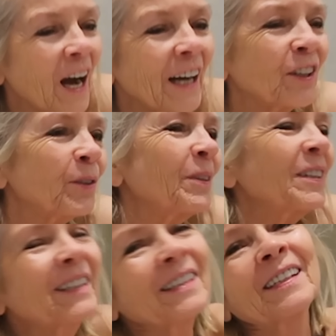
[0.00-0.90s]
I just
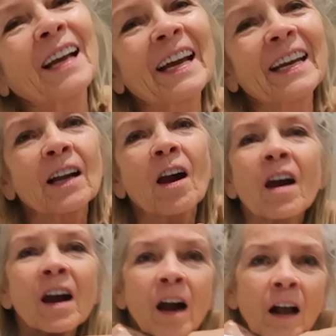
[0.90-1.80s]
wanted to say,
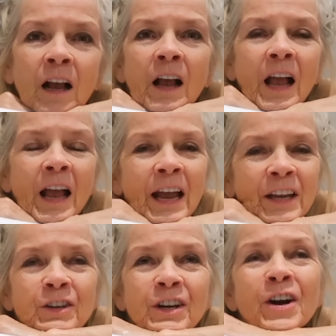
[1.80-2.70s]

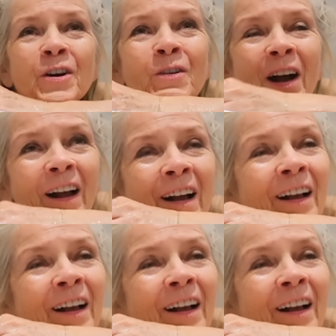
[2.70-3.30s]
you know,